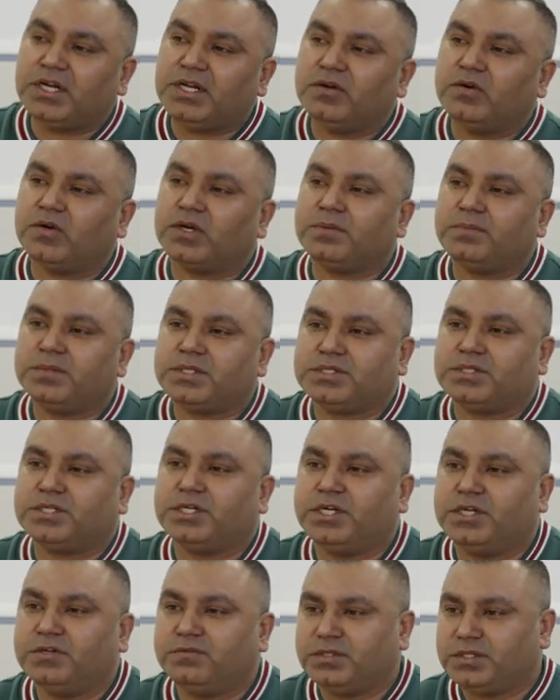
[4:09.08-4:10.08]
gonna be
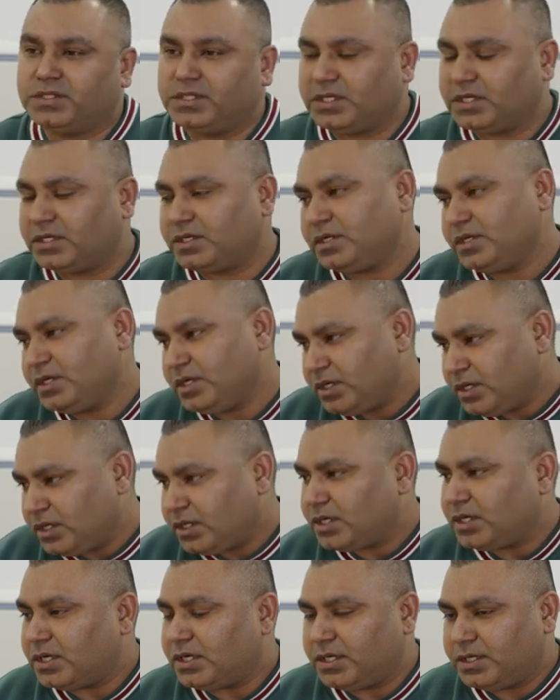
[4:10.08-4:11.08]
stayed with the
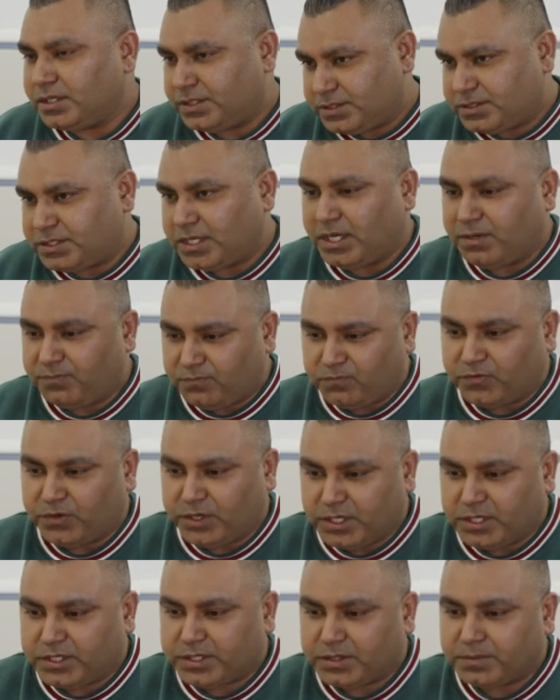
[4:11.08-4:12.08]
same
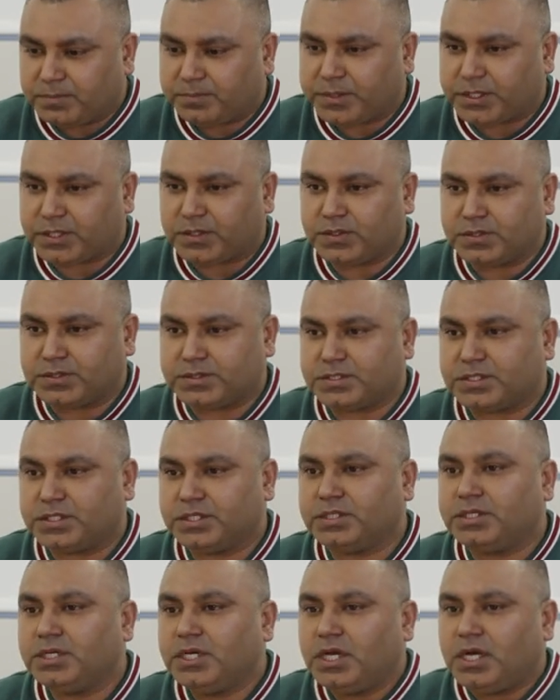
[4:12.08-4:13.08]
field, because
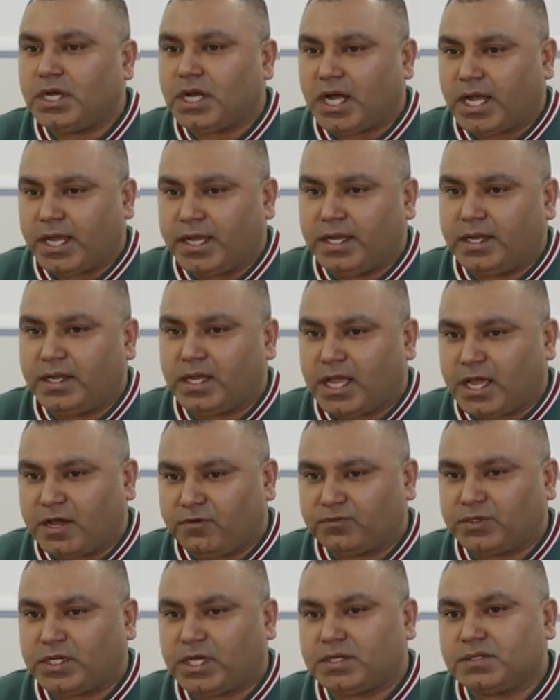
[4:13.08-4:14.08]
I
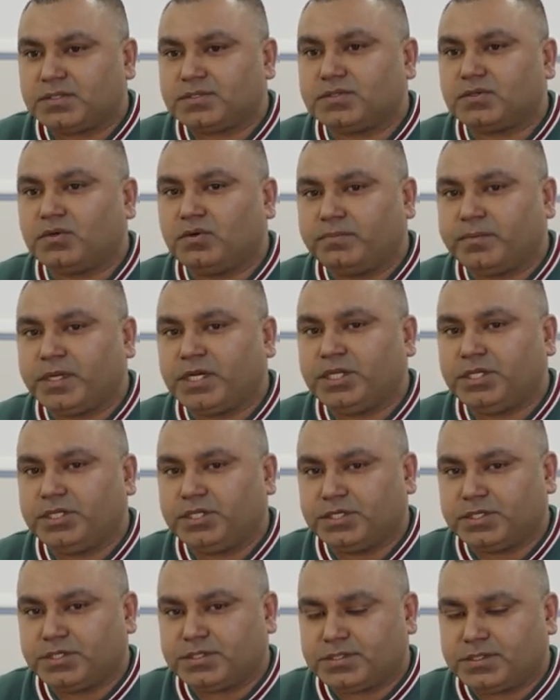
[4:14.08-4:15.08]
have done so many
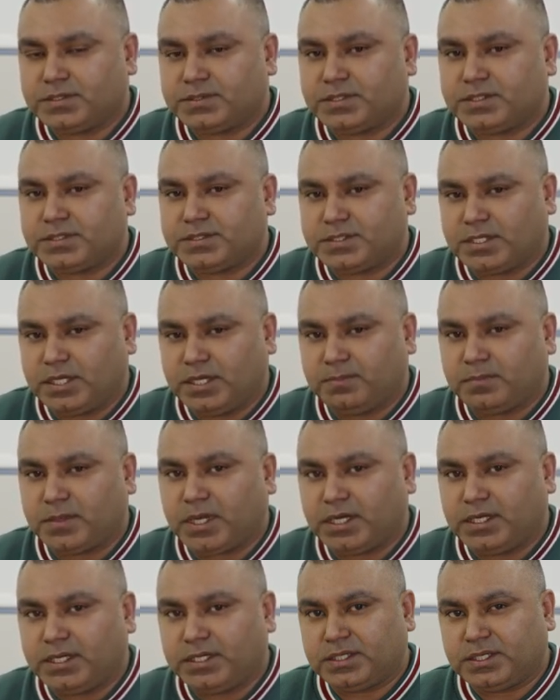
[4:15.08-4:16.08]
years in the same,
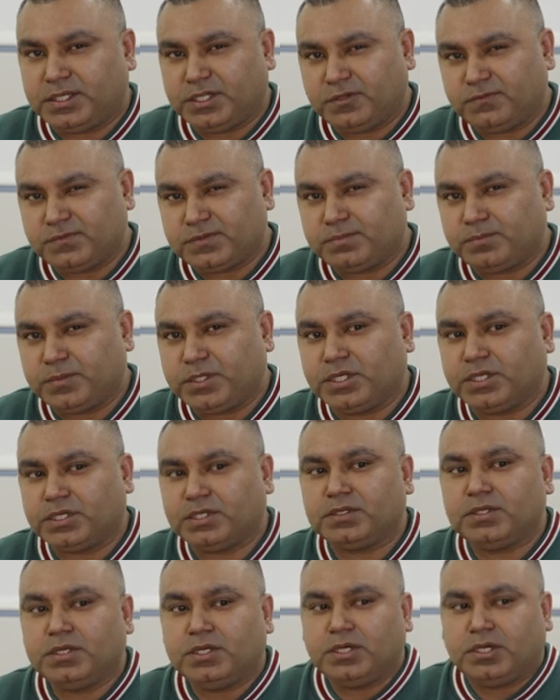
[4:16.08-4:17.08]
and it gives me
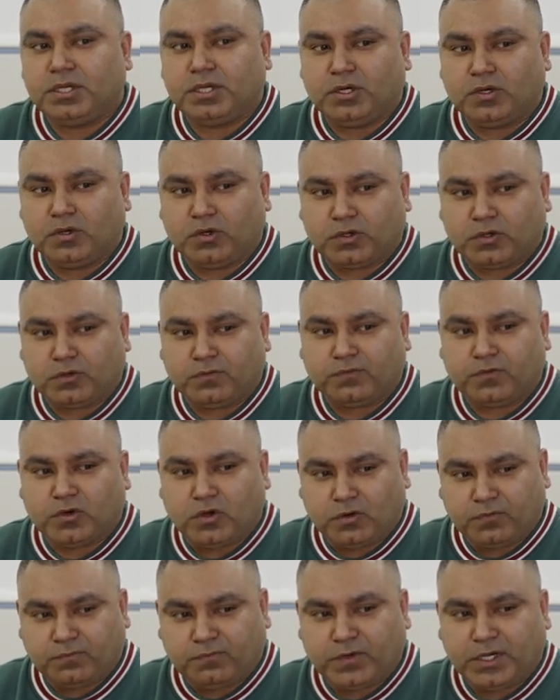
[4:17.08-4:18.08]
a lot of
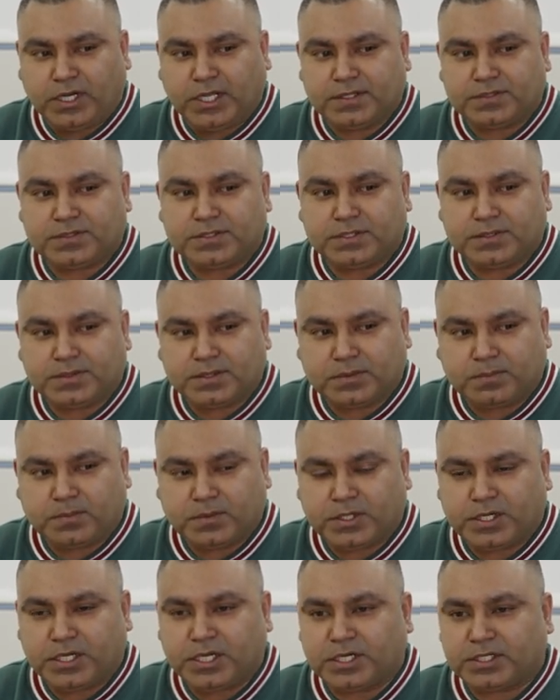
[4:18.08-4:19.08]
confidence in the
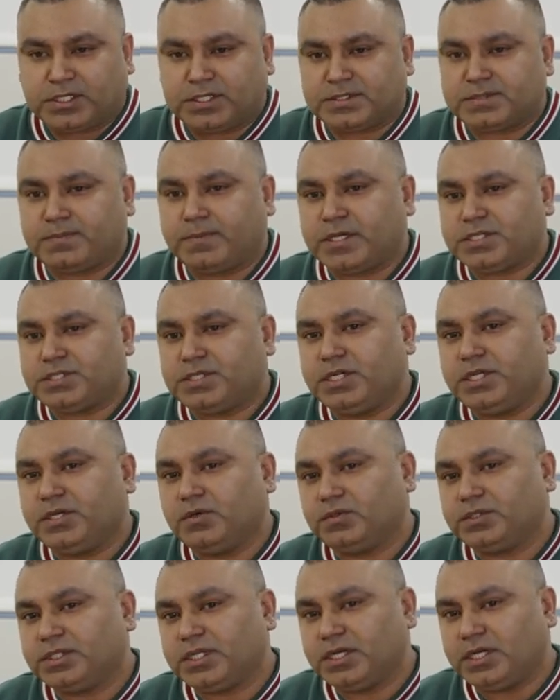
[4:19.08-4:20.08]
product, especially
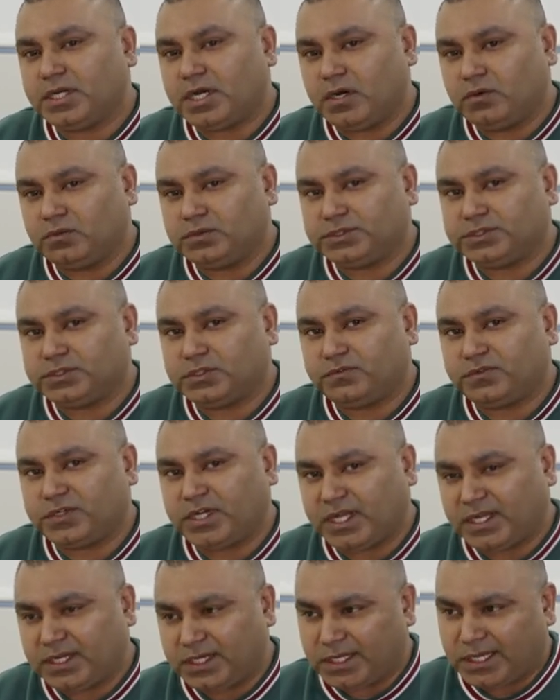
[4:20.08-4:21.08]
on the grounds of
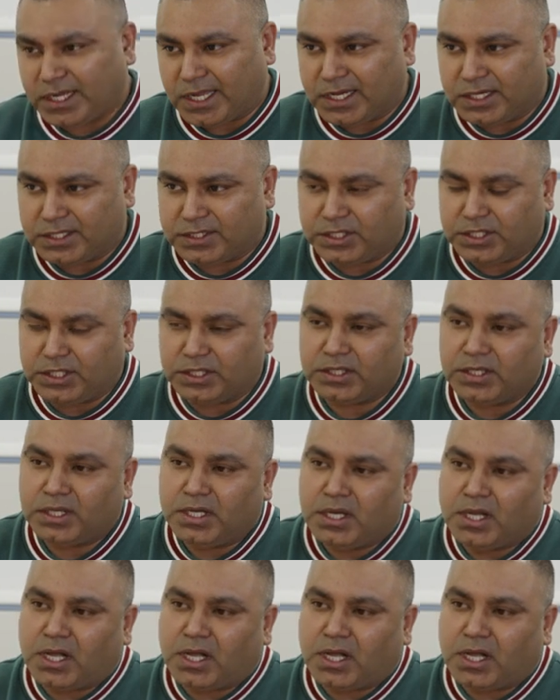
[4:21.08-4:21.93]
technicality.